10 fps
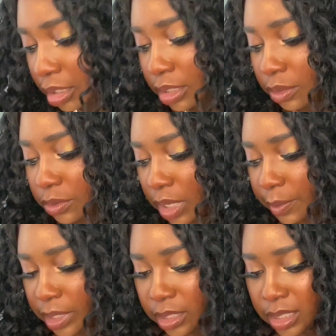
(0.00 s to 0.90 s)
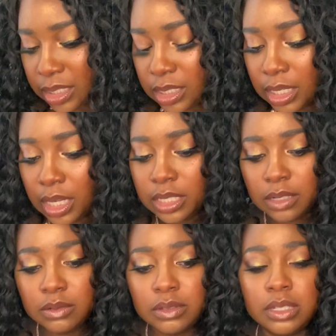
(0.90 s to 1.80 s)
Don't drop it.
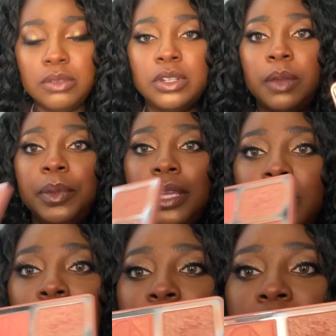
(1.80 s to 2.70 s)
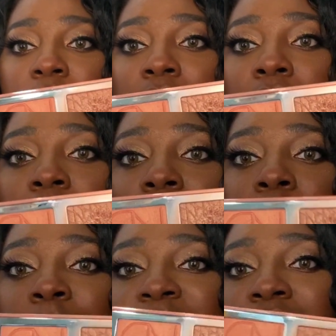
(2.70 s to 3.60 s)
Don't drop it. Drop it.
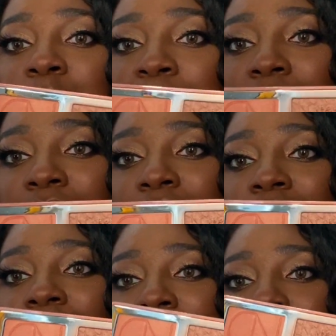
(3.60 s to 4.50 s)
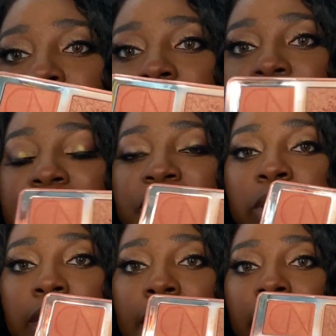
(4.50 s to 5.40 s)
This is what they look like. So they're
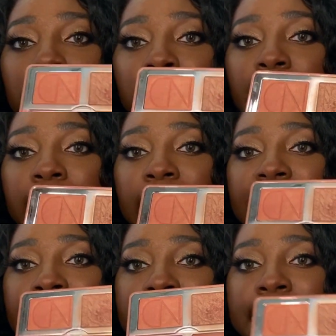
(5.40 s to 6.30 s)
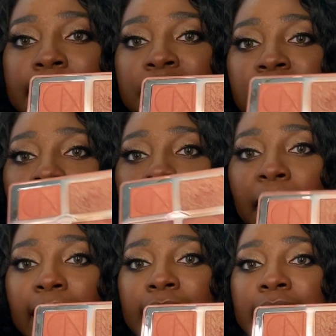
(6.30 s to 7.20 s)
really pretty sister
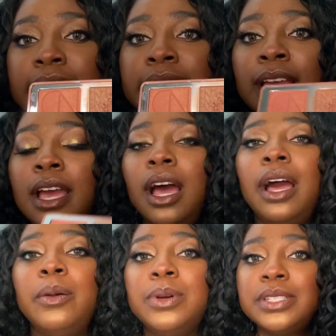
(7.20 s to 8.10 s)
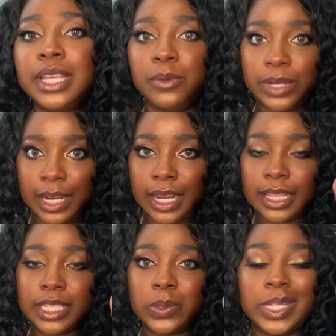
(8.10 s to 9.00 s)
palettes. I will say when I got
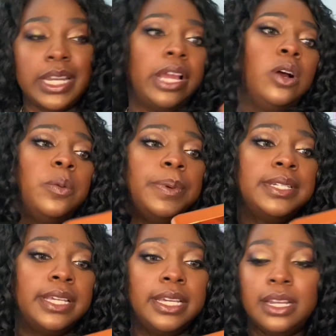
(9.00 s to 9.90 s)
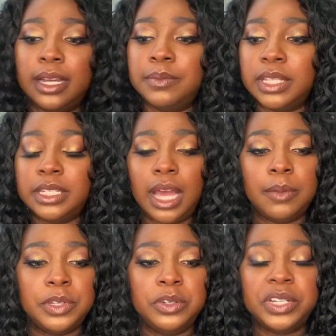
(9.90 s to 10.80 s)
this one and I opened it, the top
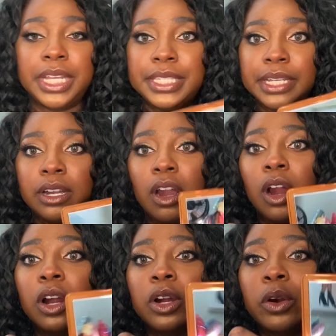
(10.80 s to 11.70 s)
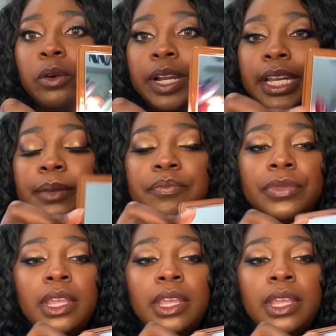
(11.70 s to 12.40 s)
2 shades here are cream.